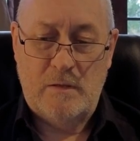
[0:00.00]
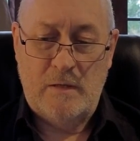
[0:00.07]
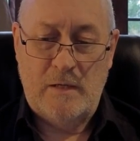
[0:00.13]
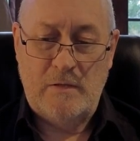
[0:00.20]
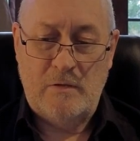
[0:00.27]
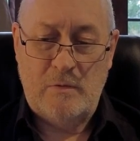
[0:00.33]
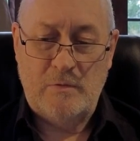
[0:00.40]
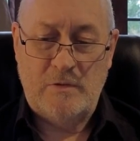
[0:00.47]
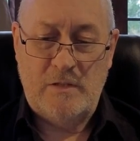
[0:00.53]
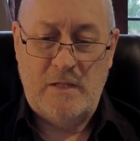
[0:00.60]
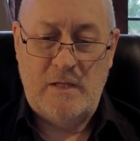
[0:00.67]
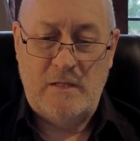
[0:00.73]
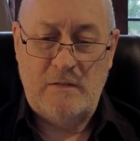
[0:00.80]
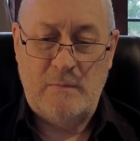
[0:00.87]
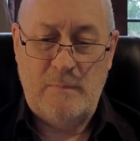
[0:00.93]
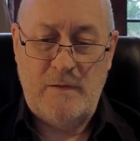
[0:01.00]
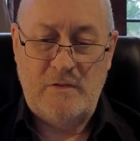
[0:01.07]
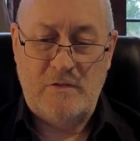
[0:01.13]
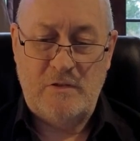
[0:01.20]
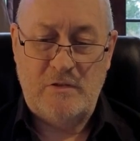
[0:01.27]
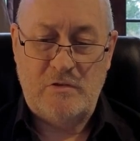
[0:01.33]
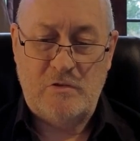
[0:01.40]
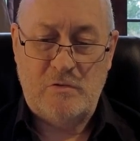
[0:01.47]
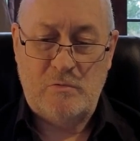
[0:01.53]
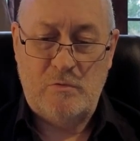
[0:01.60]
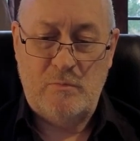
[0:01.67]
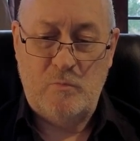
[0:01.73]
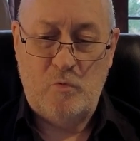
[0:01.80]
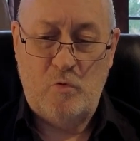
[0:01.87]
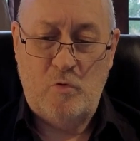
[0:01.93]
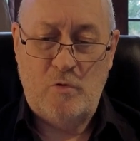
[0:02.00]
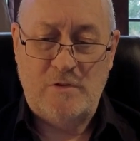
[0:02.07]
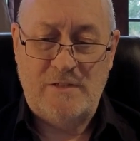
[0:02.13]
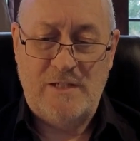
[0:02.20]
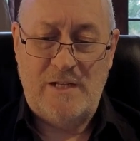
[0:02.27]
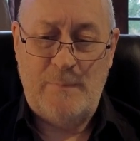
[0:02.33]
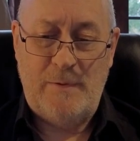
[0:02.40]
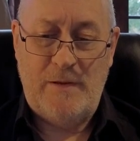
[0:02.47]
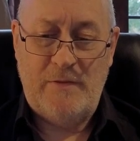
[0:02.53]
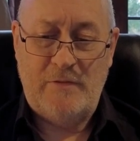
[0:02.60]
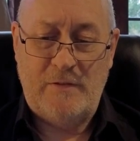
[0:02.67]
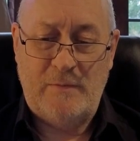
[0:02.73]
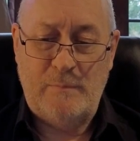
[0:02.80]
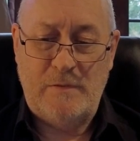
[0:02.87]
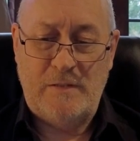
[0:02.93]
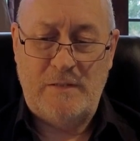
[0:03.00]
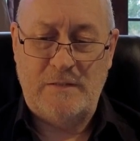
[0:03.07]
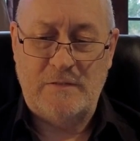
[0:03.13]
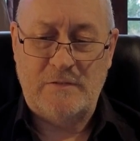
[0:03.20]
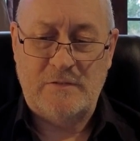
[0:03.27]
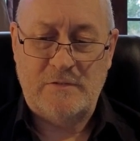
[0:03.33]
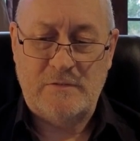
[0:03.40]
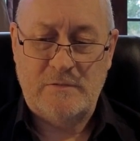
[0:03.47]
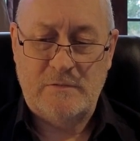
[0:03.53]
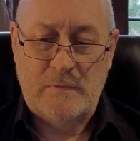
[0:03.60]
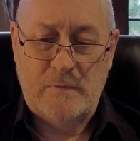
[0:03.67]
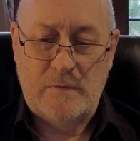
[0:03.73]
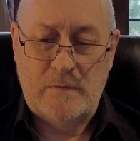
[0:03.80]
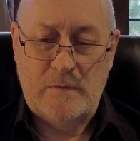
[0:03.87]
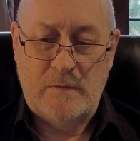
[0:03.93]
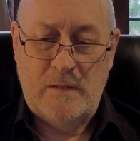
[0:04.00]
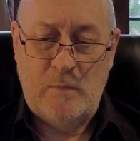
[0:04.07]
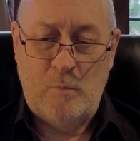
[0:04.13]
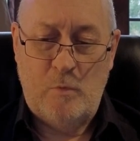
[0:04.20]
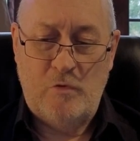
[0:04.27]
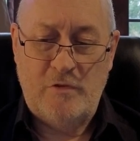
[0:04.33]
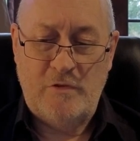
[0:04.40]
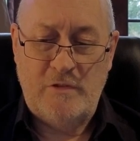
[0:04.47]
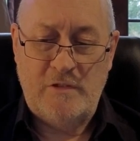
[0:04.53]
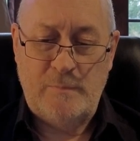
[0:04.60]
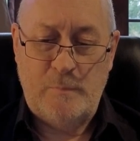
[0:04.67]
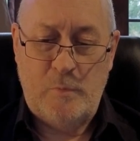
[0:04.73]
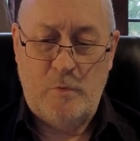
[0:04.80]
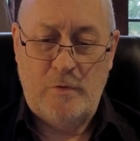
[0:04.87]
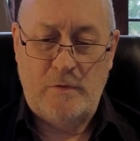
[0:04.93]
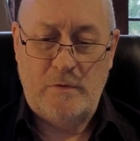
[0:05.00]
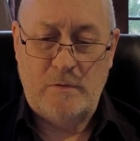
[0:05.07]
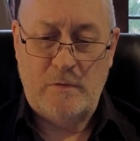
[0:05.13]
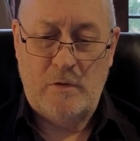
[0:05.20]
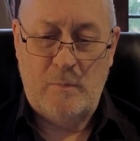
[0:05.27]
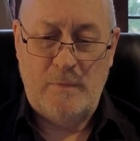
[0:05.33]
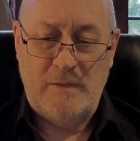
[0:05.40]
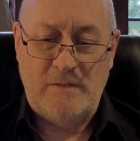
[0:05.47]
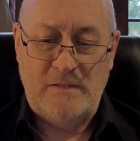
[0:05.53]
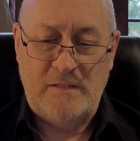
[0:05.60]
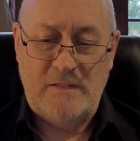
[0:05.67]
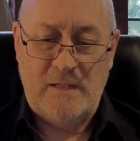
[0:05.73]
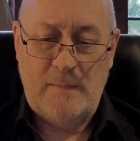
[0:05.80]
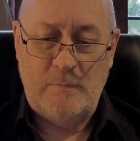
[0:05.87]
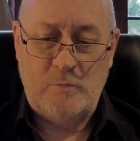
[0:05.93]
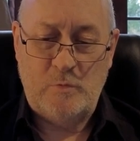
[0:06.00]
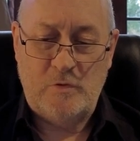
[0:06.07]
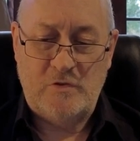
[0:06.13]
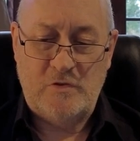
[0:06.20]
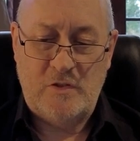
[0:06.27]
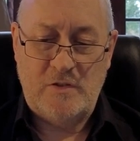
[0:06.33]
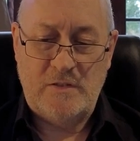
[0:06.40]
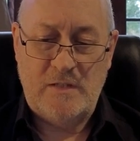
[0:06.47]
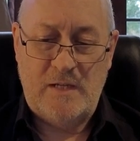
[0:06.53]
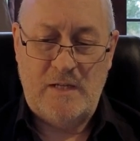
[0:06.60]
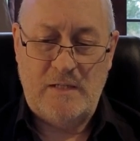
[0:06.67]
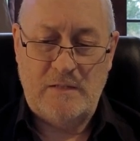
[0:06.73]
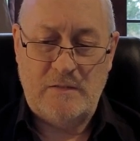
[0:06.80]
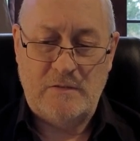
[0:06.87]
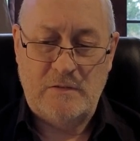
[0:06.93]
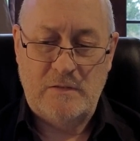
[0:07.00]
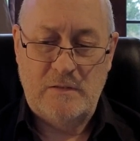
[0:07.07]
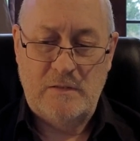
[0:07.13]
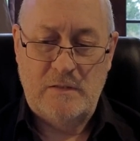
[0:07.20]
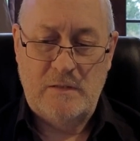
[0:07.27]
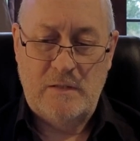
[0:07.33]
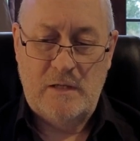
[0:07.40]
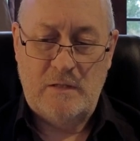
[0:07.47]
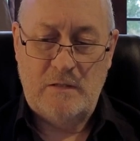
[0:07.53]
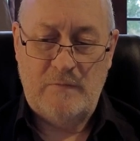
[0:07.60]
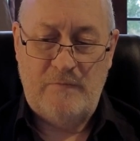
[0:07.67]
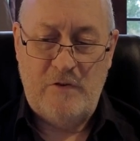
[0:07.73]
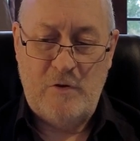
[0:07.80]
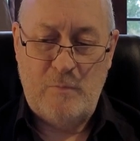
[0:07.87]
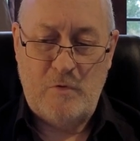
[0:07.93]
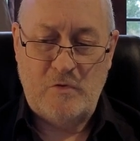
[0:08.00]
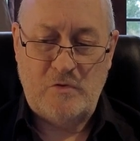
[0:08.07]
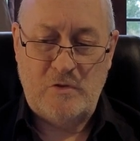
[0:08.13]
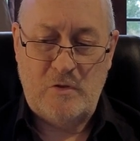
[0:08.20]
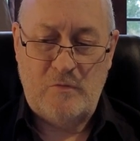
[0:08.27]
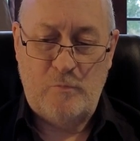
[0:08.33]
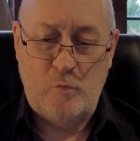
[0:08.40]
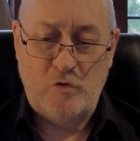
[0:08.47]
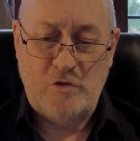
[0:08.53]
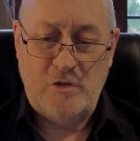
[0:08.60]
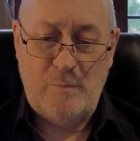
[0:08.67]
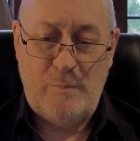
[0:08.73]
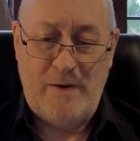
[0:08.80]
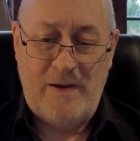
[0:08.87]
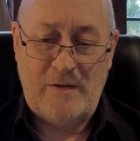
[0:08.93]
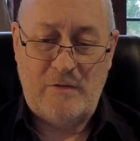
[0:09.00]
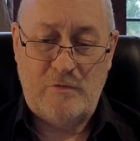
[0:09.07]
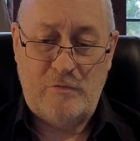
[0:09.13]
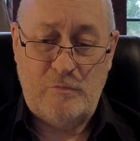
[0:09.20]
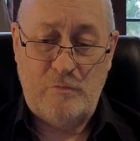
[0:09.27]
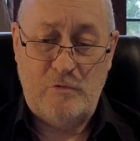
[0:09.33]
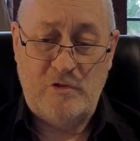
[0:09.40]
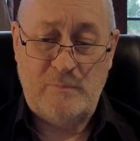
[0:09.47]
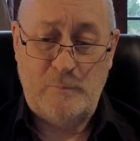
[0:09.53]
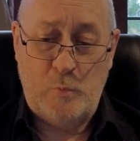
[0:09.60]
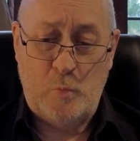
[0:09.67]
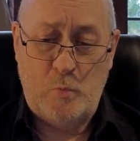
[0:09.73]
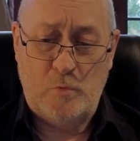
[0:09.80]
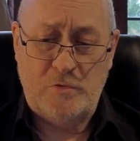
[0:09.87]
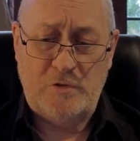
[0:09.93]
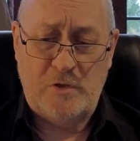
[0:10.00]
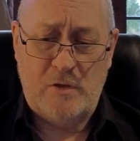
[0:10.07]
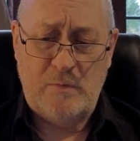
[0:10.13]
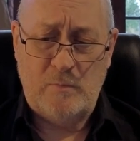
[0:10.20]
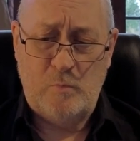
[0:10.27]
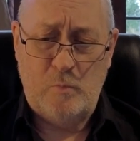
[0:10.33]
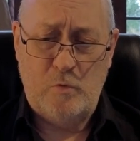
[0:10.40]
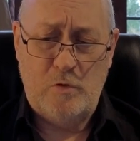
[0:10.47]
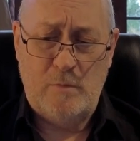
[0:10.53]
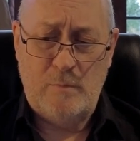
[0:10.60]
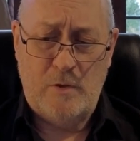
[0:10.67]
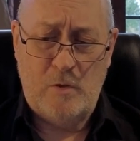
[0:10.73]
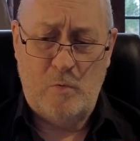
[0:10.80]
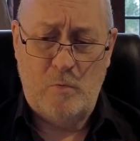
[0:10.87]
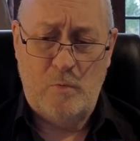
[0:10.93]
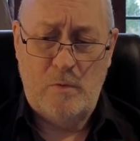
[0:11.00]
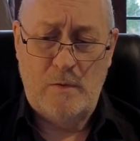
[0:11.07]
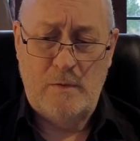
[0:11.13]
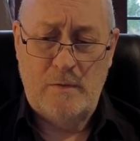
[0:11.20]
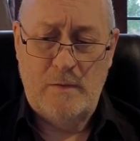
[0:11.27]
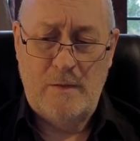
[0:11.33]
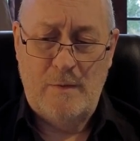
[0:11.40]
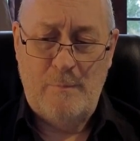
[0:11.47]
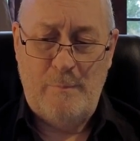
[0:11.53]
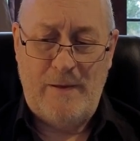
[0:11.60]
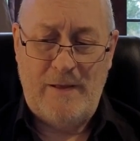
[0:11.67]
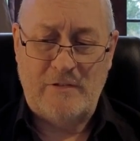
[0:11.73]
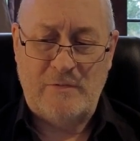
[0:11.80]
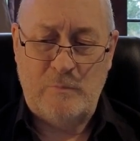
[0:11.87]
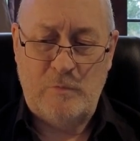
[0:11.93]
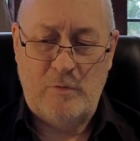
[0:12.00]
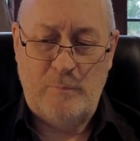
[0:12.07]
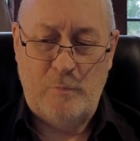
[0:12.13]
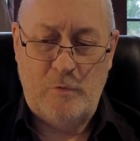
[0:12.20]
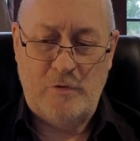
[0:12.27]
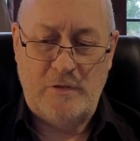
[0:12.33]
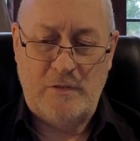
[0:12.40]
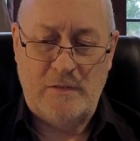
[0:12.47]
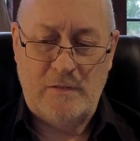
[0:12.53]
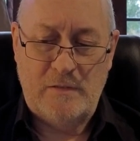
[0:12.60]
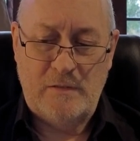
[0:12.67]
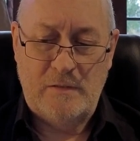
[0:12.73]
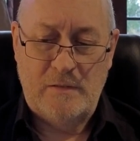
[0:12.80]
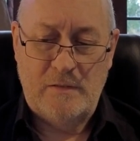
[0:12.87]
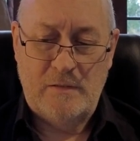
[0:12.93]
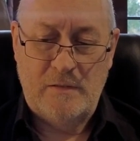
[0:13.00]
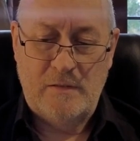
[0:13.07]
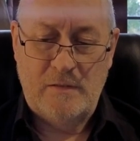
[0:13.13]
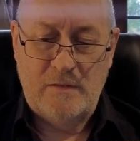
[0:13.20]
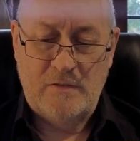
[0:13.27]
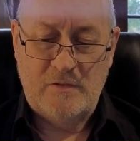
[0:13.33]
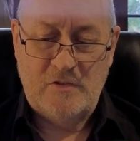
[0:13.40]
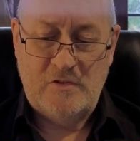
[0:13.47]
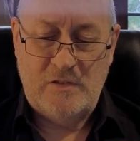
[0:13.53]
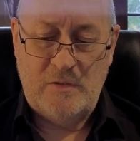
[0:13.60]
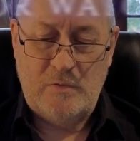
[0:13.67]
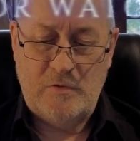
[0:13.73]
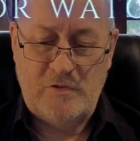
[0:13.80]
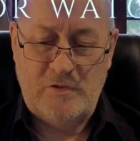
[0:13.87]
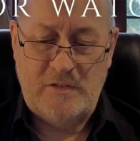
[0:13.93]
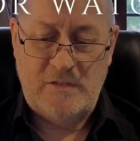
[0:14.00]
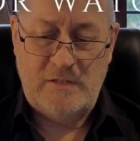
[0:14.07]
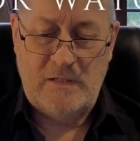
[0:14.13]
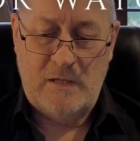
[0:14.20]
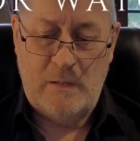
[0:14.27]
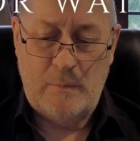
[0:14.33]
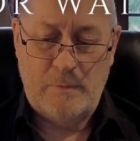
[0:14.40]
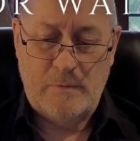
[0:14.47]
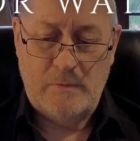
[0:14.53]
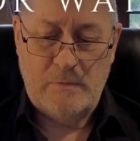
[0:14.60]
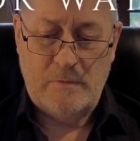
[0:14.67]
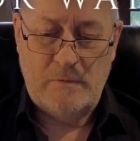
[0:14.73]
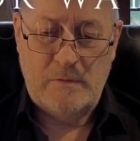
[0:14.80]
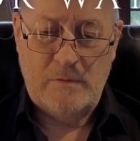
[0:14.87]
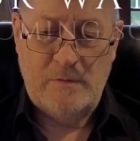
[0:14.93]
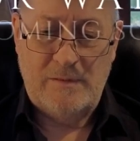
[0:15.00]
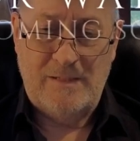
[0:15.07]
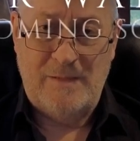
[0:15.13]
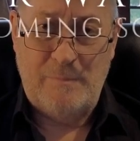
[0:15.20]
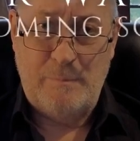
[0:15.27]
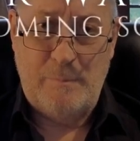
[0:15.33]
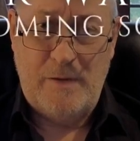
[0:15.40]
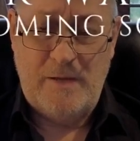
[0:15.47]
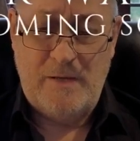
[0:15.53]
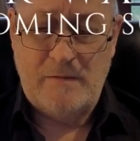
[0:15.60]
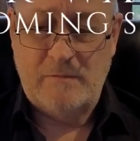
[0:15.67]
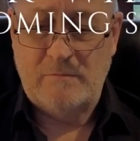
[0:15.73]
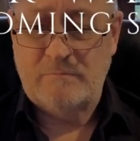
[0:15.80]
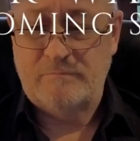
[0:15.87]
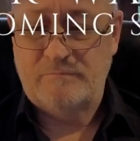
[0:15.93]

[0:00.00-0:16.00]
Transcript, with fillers: And I was getting the message through a more telepathic means. It was at this point our meeting came to a sudden end, and I found myself washing back through this pool-type wormhole back to my body, still sitting up in bed.